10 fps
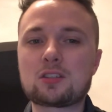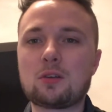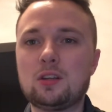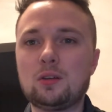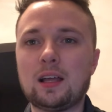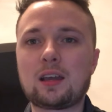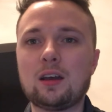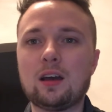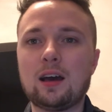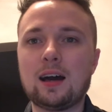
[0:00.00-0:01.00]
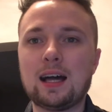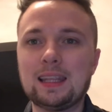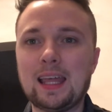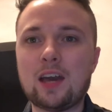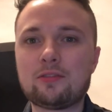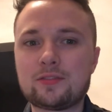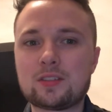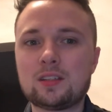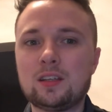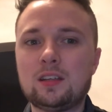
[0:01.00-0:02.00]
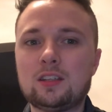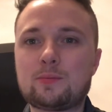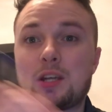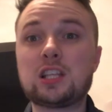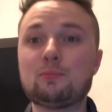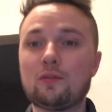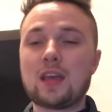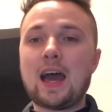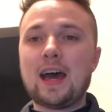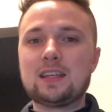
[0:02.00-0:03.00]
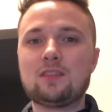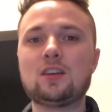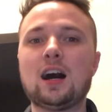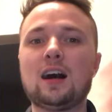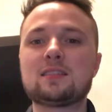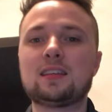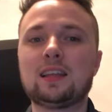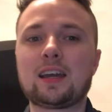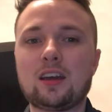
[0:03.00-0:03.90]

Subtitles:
to go and do a lift, especially above your head, if your heart's in